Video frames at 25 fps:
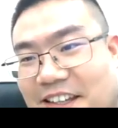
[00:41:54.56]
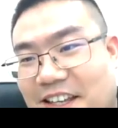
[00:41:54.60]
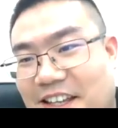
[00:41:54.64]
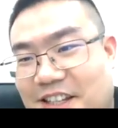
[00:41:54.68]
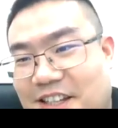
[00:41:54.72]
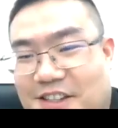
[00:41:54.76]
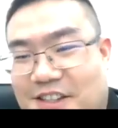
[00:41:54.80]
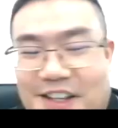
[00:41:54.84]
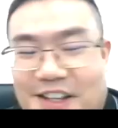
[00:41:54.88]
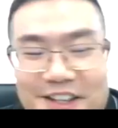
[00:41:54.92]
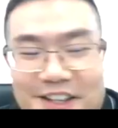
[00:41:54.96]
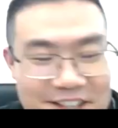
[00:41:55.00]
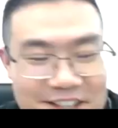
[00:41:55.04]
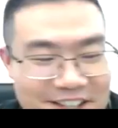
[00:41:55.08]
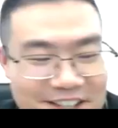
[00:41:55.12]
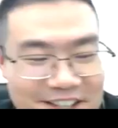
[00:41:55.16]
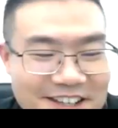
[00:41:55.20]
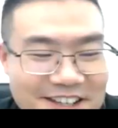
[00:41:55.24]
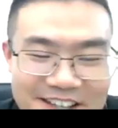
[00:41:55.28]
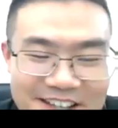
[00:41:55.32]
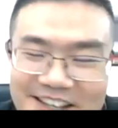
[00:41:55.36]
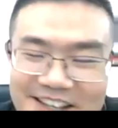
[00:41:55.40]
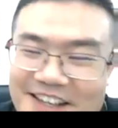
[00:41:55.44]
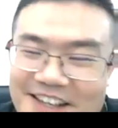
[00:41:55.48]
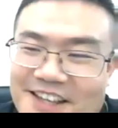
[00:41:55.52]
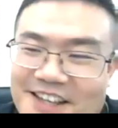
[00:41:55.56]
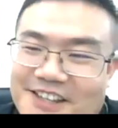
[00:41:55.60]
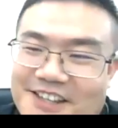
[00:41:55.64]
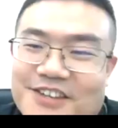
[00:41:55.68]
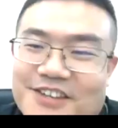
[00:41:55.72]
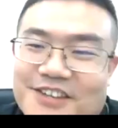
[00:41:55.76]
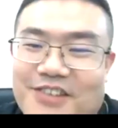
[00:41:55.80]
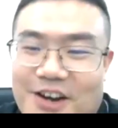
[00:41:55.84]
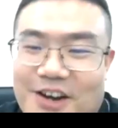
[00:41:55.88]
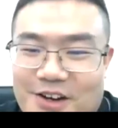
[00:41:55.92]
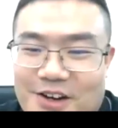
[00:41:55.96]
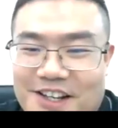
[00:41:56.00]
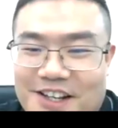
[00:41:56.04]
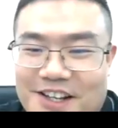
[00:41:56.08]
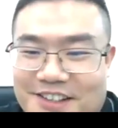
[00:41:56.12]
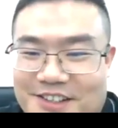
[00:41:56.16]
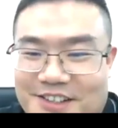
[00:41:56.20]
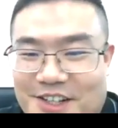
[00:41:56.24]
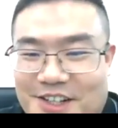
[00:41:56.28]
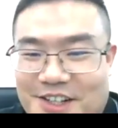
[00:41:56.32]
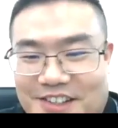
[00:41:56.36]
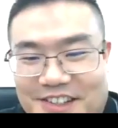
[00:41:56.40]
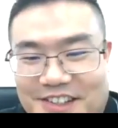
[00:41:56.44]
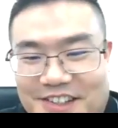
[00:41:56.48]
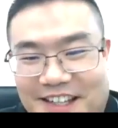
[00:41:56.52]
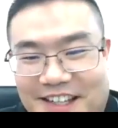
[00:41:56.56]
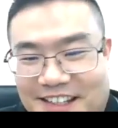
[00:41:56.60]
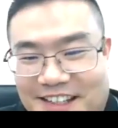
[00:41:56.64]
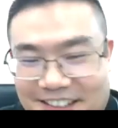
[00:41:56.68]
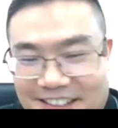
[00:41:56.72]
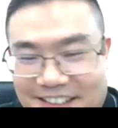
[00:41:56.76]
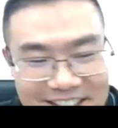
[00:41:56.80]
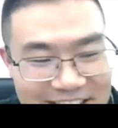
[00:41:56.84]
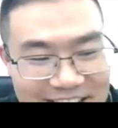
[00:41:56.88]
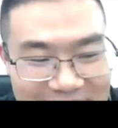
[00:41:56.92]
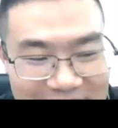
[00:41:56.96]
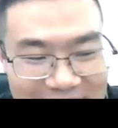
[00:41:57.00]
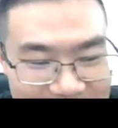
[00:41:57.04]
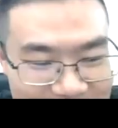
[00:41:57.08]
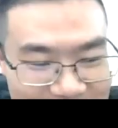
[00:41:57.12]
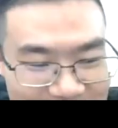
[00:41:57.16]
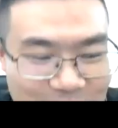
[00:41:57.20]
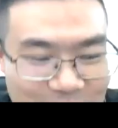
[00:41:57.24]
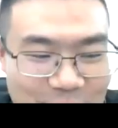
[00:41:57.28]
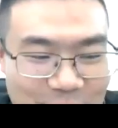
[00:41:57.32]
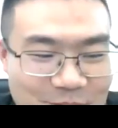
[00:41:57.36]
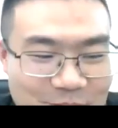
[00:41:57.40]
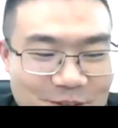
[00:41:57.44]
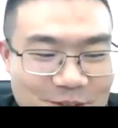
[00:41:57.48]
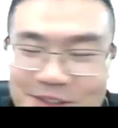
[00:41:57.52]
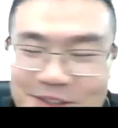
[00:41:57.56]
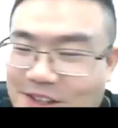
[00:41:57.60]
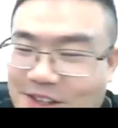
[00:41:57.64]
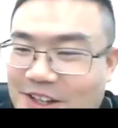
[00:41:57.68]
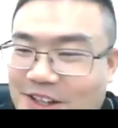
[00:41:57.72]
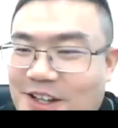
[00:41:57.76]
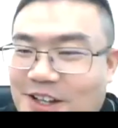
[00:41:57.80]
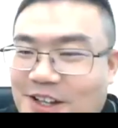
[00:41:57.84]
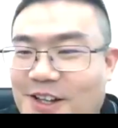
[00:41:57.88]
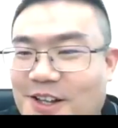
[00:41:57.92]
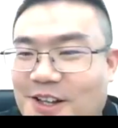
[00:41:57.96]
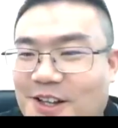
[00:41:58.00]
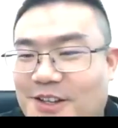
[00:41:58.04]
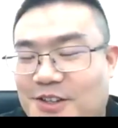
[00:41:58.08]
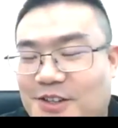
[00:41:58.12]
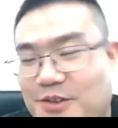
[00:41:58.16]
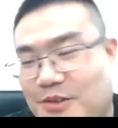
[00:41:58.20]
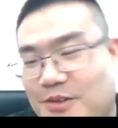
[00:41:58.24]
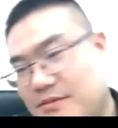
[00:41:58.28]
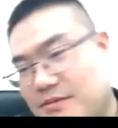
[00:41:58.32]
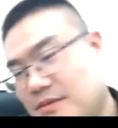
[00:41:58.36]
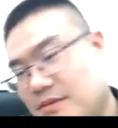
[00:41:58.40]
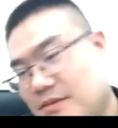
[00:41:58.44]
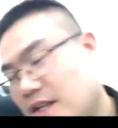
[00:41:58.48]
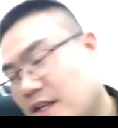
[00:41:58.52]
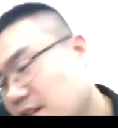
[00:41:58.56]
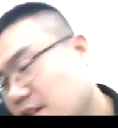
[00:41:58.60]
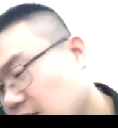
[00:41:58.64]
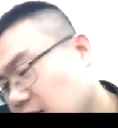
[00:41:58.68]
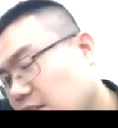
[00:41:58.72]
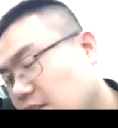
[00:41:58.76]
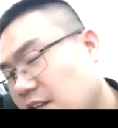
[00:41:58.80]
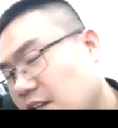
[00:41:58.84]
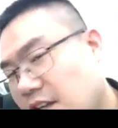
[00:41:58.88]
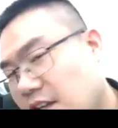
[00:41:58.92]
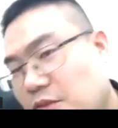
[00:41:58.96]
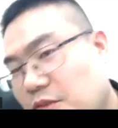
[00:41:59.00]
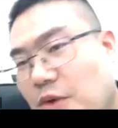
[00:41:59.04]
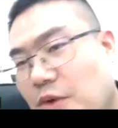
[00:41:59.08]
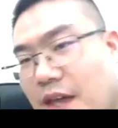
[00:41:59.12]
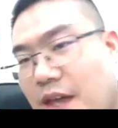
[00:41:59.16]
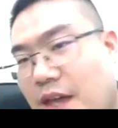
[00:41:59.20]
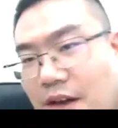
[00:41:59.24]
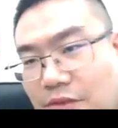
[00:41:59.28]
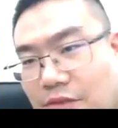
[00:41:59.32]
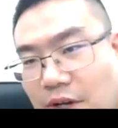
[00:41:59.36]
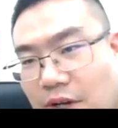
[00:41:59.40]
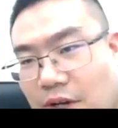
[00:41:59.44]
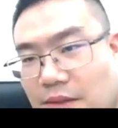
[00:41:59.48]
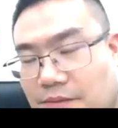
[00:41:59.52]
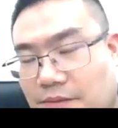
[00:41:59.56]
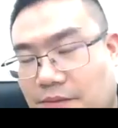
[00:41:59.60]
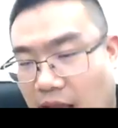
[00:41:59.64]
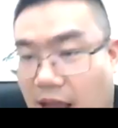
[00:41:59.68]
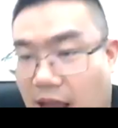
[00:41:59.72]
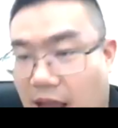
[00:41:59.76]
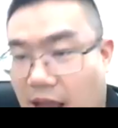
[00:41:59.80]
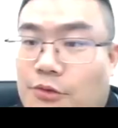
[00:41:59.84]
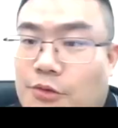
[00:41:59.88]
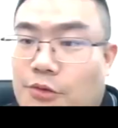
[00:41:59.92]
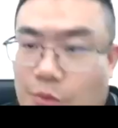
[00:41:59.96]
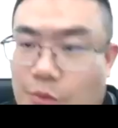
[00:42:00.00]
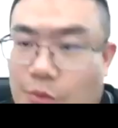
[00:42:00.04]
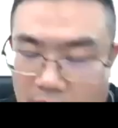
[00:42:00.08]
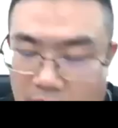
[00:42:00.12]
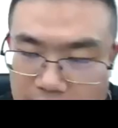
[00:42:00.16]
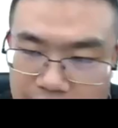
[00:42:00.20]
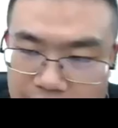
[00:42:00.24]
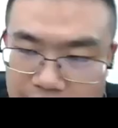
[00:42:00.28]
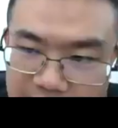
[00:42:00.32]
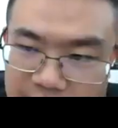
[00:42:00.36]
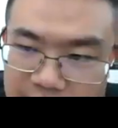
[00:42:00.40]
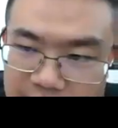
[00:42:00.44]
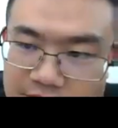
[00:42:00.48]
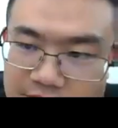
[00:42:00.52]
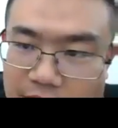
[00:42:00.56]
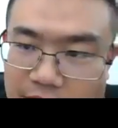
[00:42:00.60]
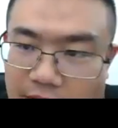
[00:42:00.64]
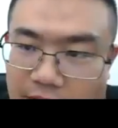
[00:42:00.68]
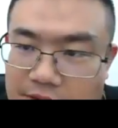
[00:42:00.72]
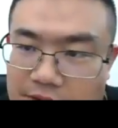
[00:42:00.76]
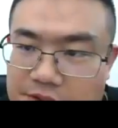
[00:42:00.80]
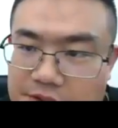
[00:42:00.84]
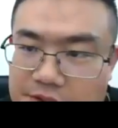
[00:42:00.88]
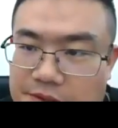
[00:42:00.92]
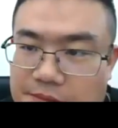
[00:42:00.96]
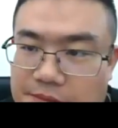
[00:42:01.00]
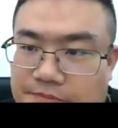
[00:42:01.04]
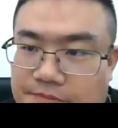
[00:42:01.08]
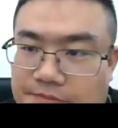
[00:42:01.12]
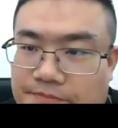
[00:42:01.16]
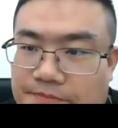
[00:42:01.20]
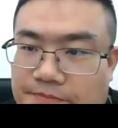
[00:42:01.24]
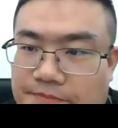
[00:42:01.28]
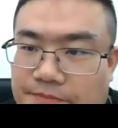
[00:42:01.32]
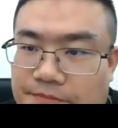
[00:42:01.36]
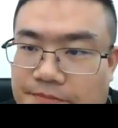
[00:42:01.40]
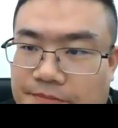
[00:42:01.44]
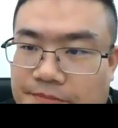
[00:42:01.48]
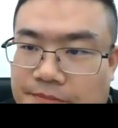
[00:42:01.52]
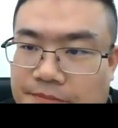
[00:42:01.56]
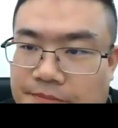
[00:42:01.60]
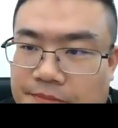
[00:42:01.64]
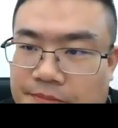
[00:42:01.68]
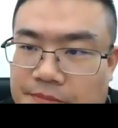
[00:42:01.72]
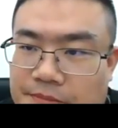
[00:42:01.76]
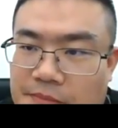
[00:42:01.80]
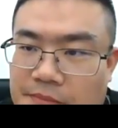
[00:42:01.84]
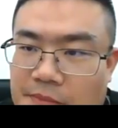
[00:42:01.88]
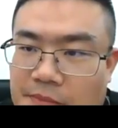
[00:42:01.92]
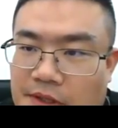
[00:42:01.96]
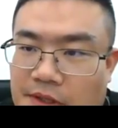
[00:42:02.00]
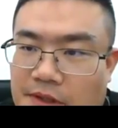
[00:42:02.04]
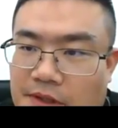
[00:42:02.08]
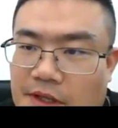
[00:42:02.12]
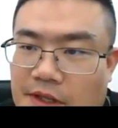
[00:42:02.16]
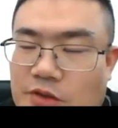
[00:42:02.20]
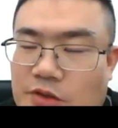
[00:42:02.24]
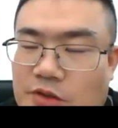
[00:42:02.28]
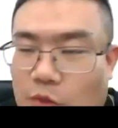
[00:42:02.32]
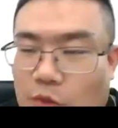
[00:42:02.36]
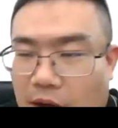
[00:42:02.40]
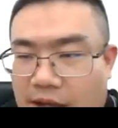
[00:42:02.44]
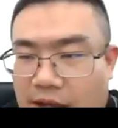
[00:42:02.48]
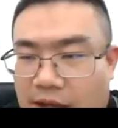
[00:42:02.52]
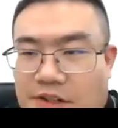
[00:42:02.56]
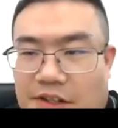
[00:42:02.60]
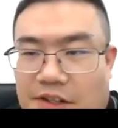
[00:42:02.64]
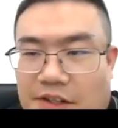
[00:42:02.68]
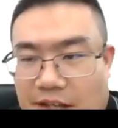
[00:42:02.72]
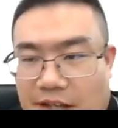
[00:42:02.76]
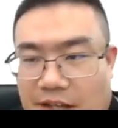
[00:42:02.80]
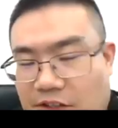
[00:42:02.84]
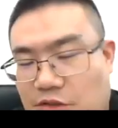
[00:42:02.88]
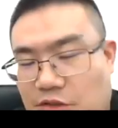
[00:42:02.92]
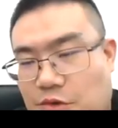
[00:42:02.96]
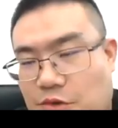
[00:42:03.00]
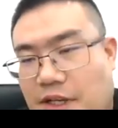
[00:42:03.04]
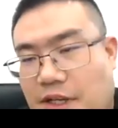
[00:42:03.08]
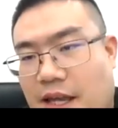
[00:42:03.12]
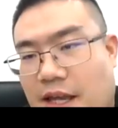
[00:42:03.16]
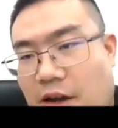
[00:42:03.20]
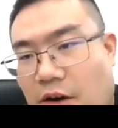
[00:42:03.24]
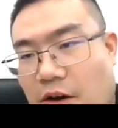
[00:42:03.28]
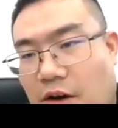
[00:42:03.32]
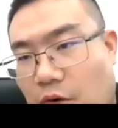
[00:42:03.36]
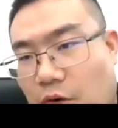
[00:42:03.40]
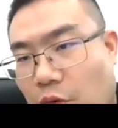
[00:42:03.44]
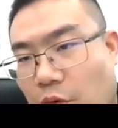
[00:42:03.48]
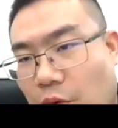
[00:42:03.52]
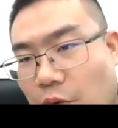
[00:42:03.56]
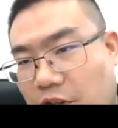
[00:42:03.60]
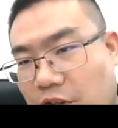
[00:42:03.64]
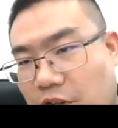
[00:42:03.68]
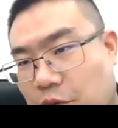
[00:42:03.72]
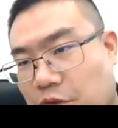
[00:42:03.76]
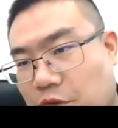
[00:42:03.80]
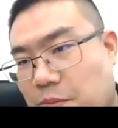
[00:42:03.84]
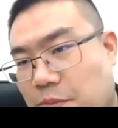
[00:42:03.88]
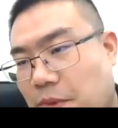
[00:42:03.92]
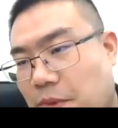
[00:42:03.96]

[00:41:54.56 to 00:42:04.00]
It's very interesting. So now in this case, we have faith on it. That's why the industry can always put